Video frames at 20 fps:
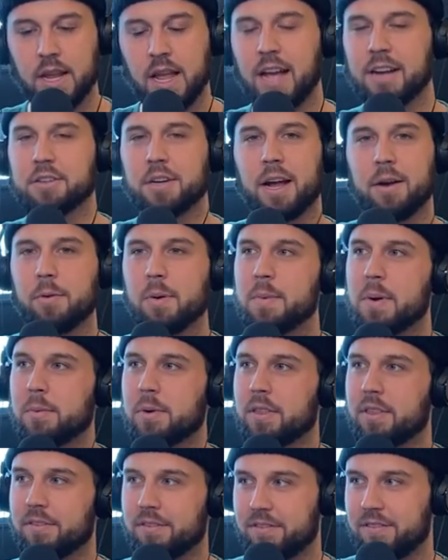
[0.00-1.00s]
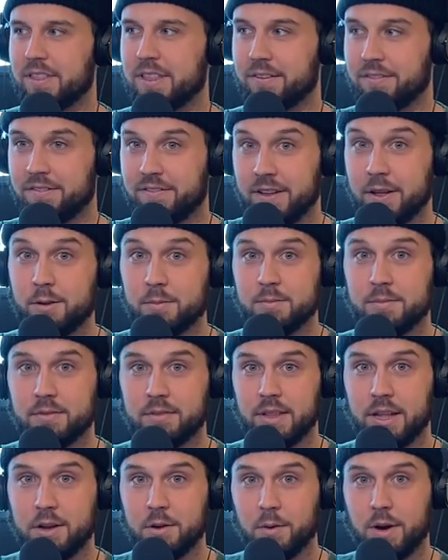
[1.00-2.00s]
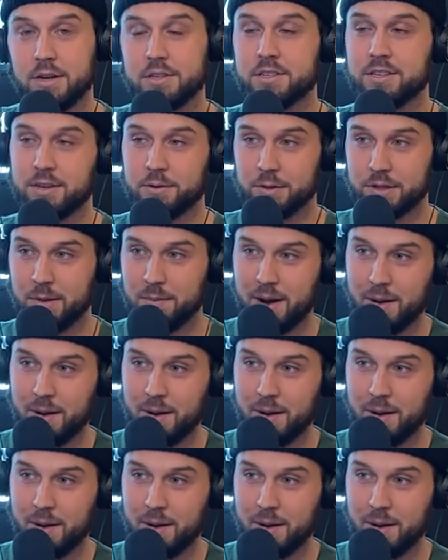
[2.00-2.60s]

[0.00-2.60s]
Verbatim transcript: drive. I remember the film that you watched. It was on my